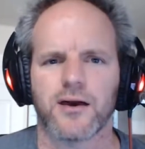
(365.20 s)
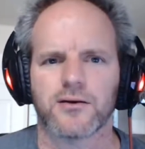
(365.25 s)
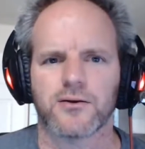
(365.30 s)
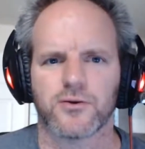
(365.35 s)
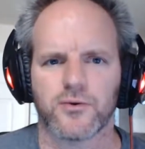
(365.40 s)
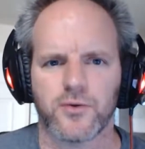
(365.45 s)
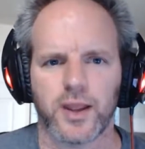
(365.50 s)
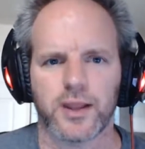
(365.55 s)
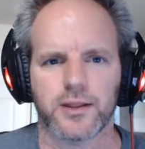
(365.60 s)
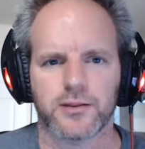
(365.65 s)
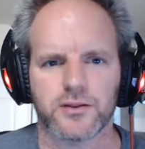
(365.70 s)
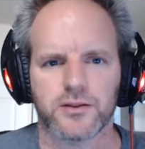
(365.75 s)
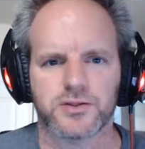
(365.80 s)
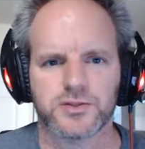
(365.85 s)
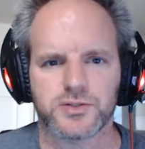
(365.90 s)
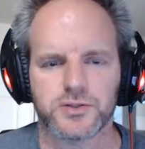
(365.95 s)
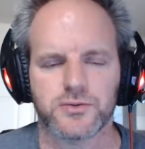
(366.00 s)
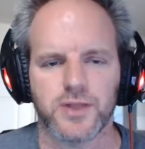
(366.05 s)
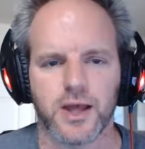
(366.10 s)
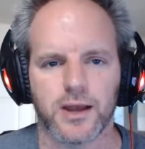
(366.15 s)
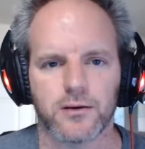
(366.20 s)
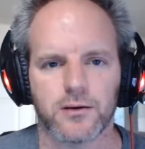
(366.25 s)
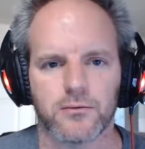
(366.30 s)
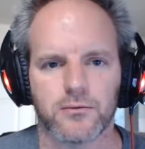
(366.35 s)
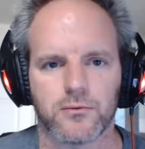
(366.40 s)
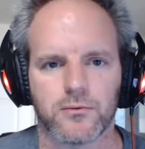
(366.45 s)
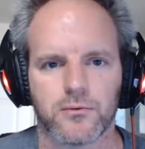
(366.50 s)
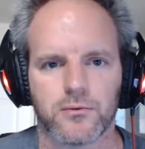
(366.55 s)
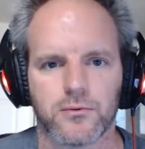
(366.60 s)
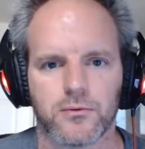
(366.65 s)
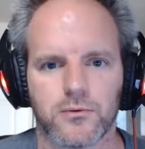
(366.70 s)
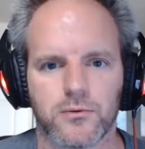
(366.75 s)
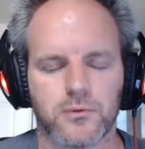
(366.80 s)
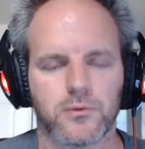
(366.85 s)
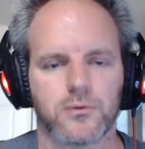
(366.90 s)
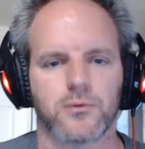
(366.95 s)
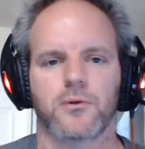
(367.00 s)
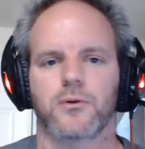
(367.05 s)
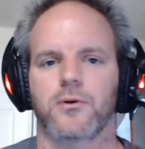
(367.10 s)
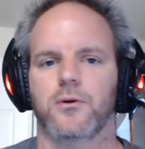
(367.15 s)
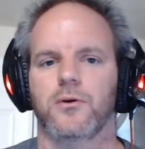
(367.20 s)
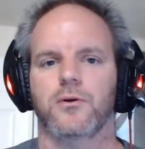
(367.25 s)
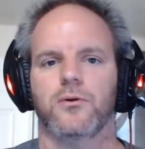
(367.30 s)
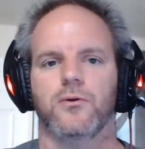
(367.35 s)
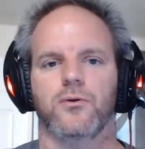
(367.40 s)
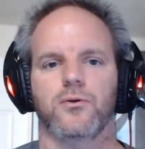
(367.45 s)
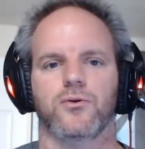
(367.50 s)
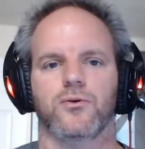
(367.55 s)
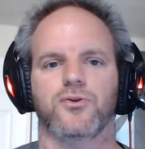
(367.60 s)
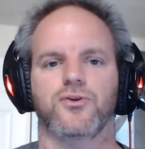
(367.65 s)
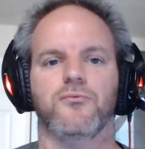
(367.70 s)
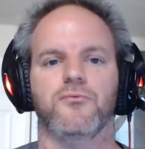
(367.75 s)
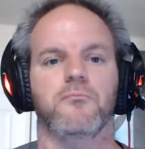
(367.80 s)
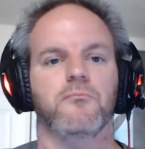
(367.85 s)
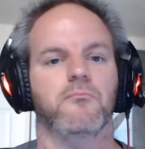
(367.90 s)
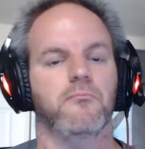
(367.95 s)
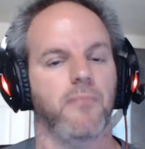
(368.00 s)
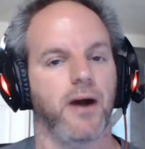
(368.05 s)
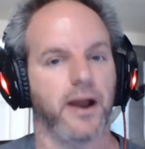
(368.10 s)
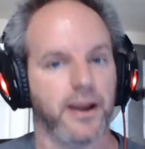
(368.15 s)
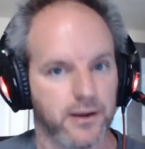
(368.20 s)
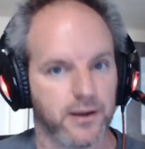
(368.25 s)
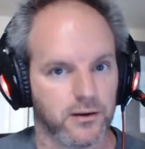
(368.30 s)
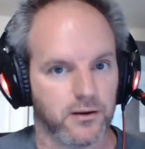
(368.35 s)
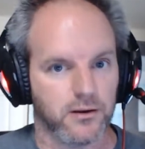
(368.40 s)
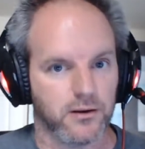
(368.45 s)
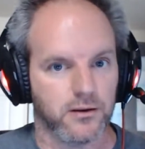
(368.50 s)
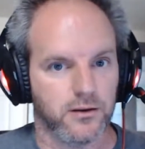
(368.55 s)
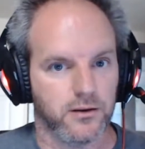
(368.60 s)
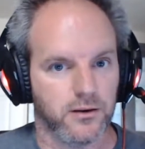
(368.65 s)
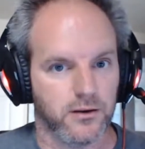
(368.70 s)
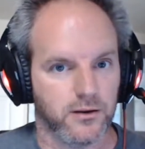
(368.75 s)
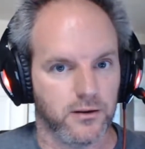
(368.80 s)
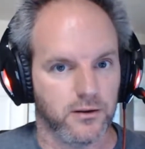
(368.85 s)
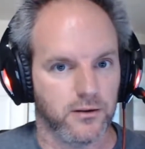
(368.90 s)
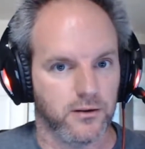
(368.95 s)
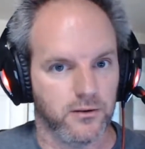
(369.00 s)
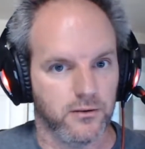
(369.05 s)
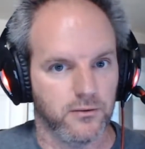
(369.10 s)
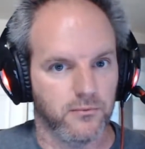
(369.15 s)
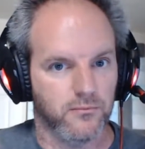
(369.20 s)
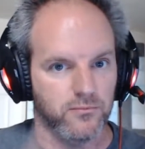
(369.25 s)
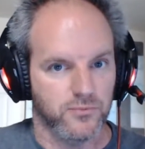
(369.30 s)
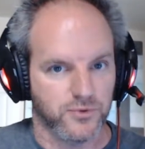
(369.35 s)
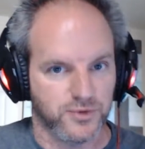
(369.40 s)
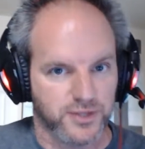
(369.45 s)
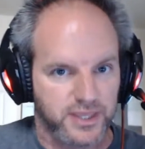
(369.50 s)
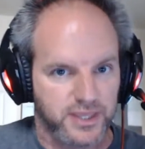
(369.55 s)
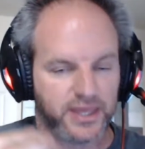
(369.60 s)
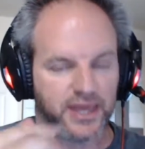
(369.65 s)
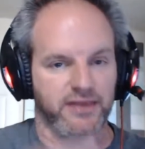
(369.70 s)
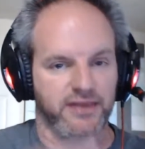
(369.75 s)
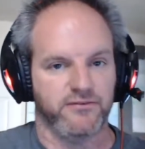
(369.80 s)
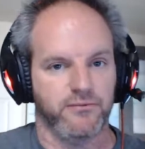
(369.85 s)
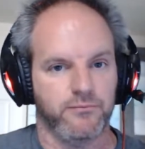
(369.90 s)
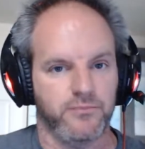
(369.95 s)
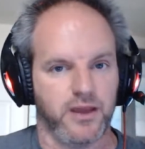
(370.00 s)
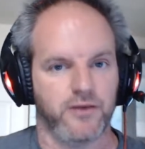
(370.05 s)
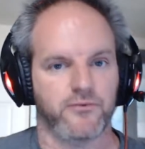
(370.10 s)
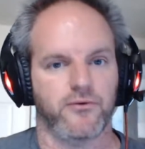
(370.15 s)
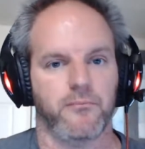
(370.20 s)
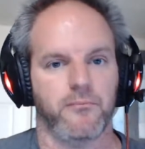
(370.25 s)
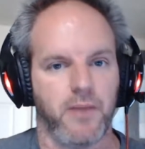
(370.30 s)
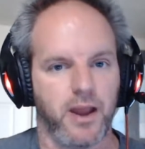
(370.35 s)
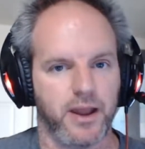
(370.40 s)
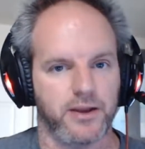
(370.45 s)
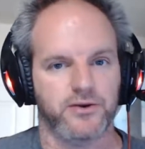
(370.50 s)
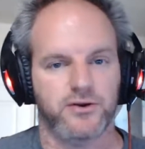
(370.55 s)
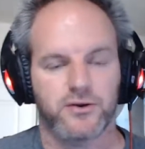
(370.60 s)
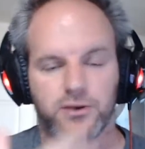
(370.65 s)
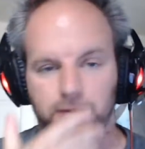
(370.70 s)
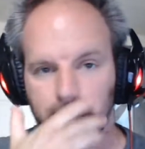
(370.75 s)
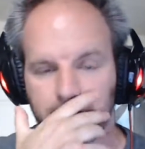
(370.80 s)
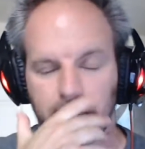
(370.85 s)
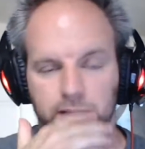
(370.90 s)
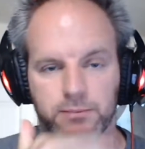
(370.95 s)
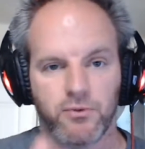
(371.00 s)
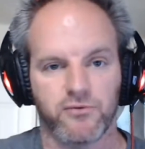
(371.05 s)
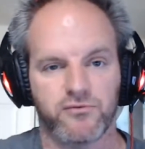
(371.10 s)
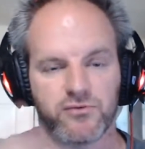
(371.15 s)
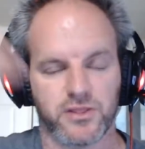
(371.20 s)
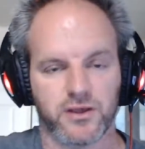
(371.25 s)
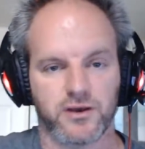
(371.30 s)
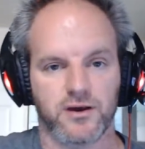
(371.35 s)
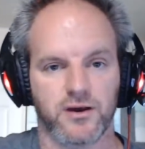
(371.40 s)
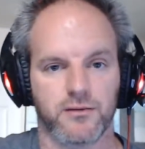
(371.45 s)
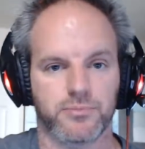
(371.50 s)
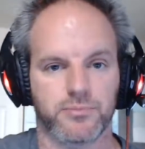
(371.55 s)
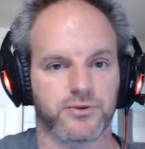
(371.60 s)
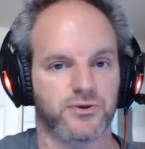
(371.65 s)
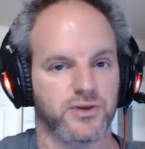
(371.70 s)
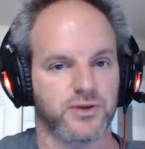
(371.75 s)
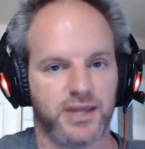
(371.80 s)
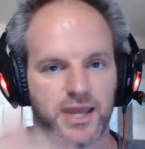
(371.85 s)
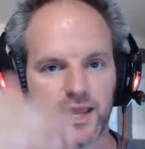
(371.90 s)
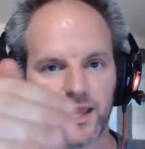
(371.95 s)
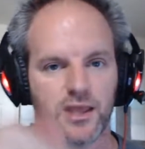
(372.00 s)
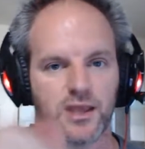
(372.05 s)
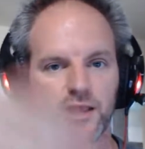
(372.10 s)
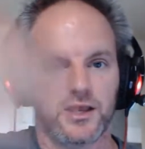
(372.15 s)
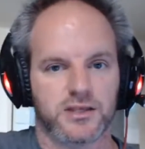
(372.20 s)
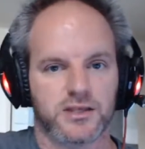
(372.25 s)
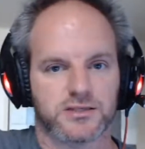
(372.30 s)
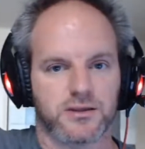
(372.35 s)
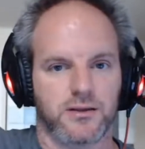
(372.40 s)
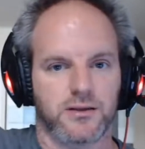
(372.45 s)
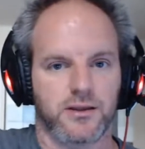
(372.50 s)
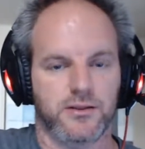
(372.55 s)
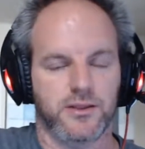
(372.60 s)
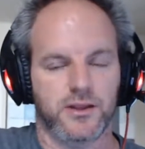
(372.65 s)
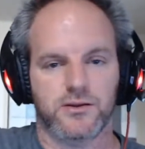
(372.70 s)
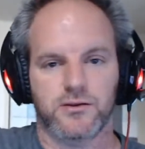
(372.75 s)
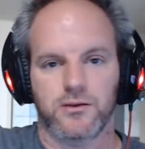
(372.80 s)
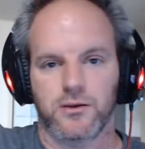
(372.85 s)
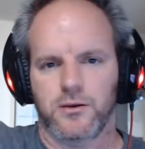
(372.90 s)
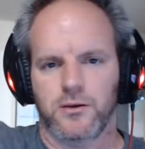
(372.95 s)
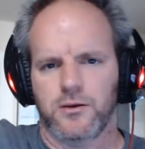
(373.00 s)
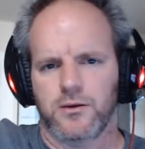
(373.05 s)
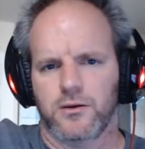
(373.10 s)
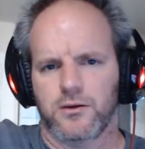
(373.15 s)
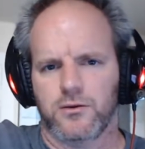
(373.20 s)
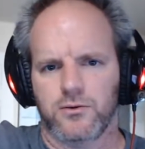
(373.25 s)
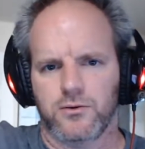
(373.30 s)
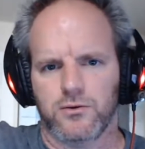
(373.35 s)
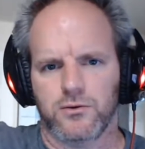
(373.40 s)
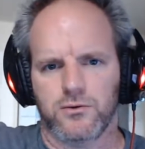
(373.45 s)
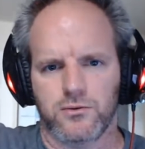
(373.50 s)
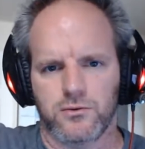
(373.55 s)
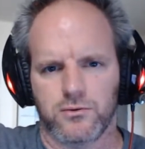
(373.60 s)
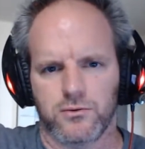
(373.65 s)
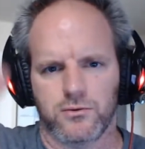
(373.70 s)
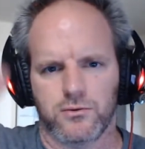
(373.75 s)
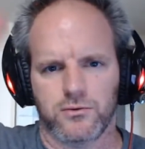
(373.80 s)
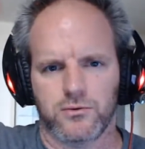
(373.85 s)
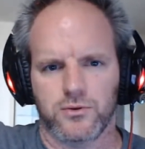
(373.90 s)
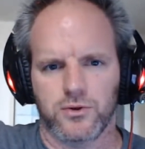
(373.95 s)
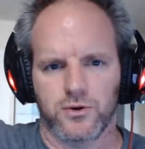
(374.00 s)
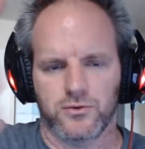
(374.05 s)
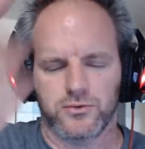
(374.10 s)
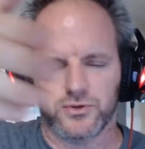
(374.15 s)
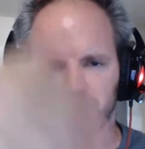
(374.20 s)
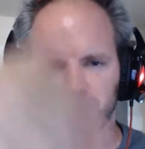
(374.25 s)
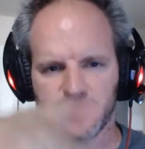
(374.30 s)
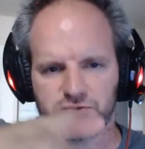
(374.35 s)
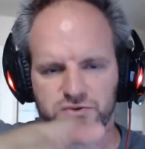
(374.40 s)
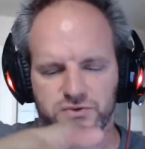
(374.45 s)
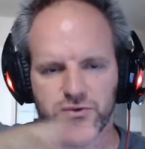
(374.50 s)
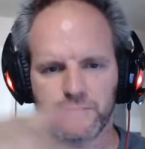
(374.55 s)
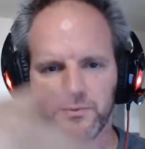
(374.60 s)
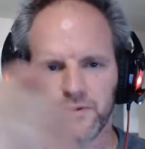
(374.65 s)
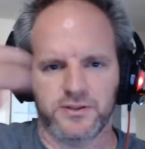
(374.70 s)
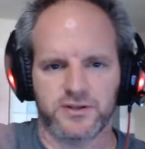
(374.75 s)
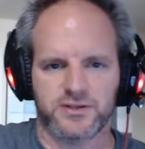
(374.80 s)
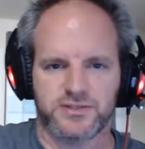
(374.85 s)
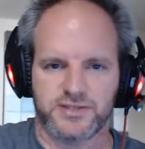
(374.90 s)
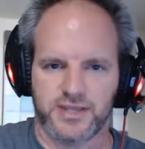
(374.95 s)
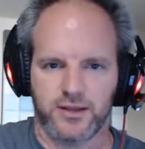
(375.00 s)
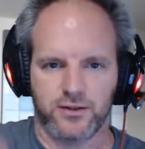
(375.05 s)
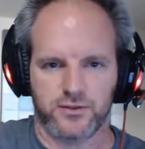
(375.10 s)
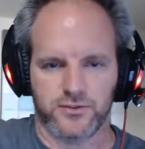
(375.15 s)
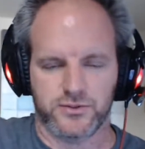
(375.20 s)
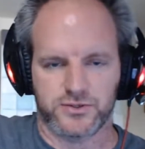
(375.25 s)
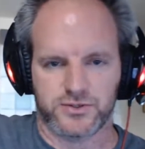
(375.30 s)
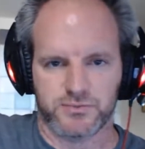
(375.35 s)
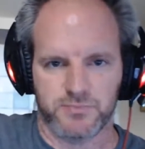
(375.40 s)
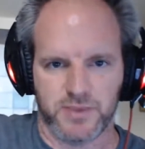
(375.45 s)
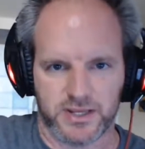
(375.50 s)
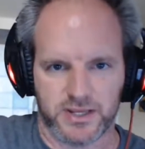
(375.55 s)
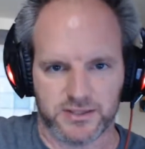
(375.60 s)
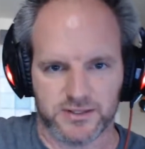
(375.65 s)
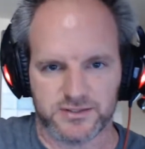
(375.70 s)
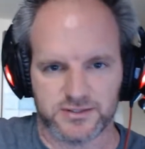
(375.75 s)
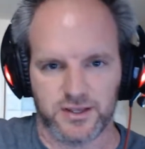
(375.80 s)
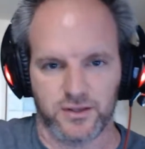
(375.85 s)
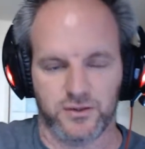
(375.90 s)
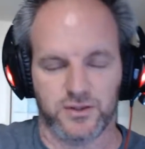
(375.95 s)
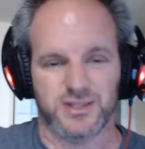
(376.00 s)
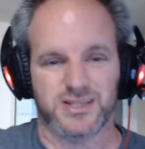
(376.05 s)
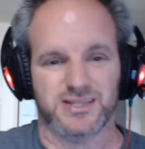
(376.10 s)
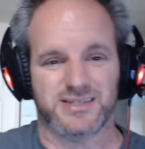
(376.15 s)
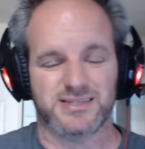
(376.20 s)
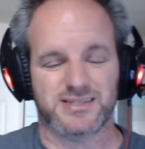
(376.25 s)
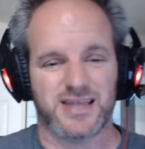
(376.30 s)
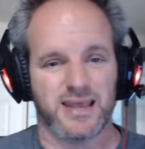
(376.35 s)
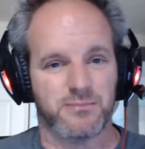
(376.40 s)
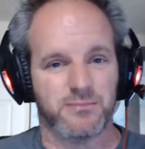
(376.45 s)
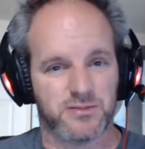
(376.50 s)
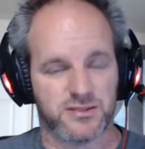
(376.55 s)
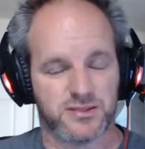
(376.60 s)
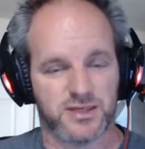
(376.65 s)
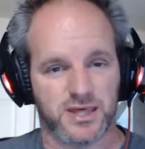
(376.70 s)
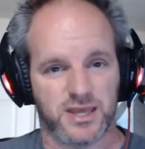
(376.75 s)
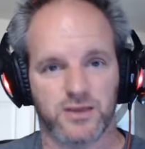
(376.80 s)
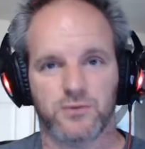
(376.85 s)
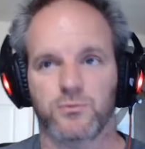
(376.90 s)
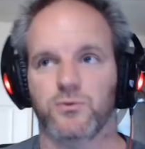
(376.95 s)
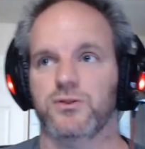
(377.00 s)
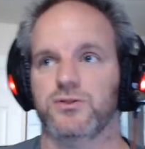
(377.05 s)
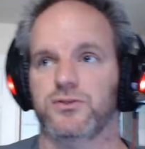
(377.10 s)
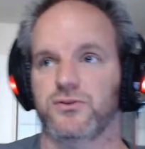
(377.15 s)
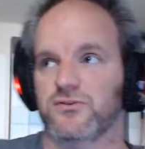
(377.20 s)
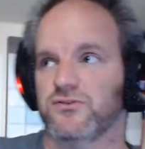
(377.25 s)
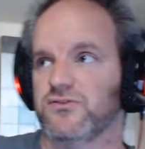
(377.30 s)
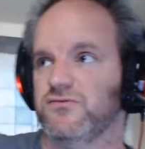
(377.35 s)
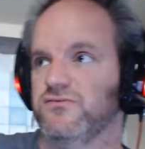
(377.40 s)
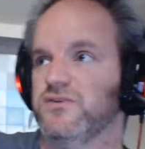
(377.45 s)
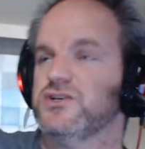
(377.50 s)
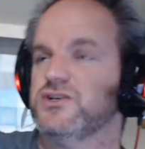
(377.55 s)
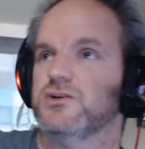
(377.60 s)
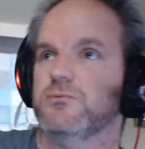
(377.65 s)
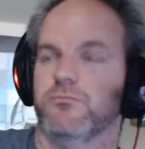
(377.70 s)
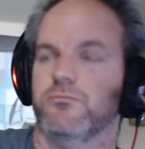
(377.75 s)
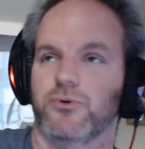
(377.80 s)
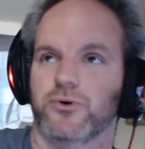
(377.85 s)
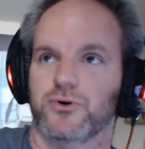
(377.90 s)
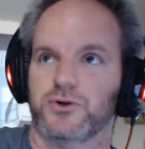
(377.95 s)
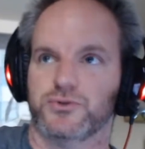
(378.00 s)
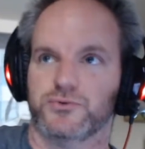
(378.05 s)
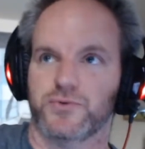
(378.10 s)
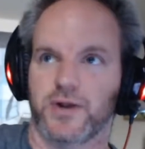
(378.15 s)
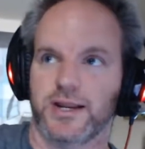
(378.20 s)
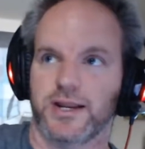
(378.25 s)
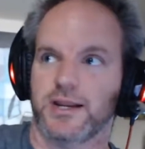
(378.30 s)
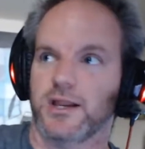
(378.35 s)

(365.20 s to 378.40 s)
great, let's do that. You might gave him that reminder, get him over the hump. You can't. So and then there's assuming the sale and there's making the sale. The same thing with those vision boards, right?